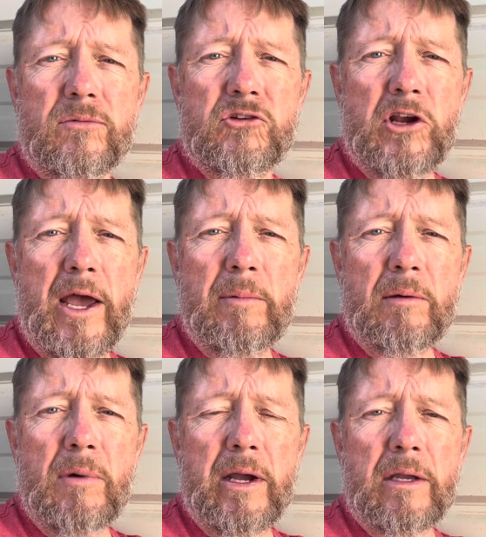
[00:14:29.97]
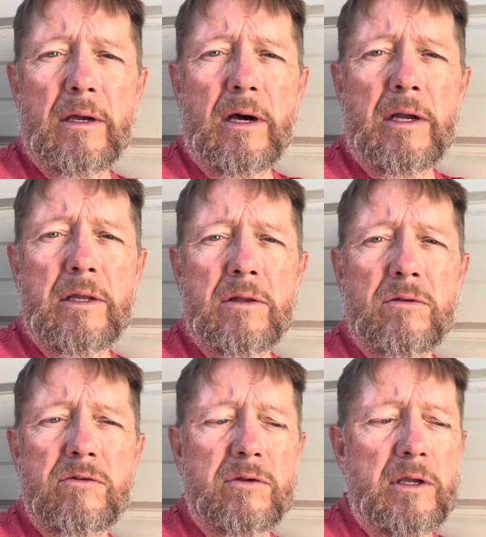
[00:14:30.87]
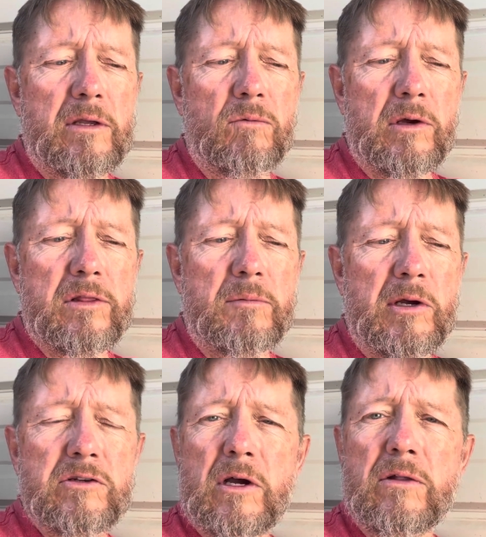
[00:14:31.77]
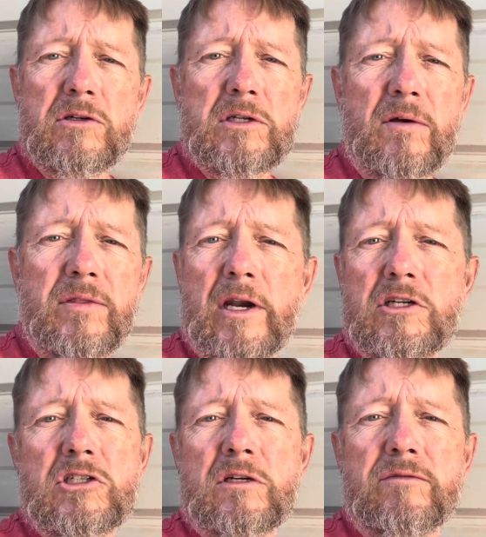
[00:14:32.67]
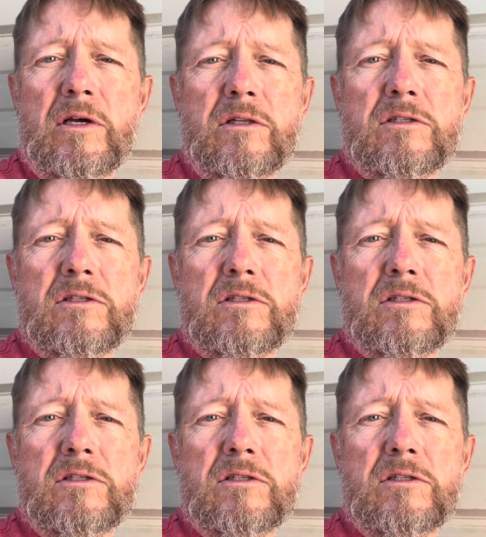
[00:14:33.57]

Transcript: jamming my onions in with a bunch of other stuff that I shouldn't have done.